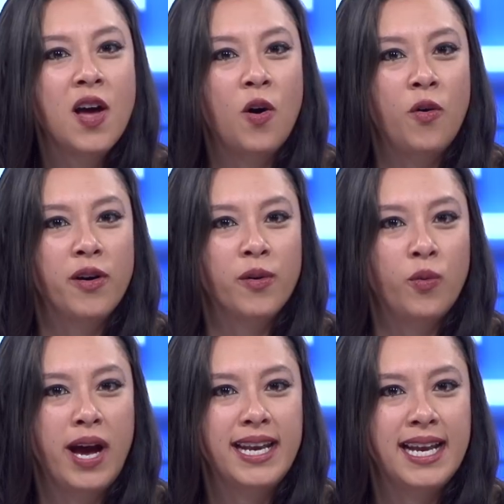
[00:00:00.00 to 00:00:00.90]
or
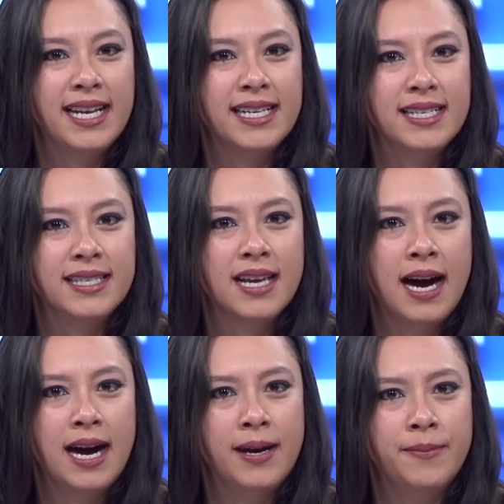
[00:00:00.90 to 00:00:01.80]
what is
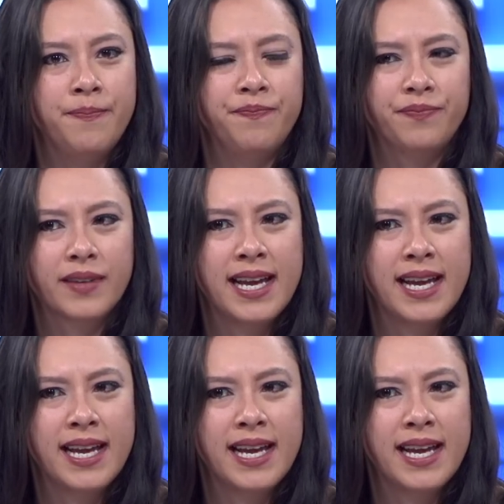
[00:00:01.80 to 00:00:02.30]
um,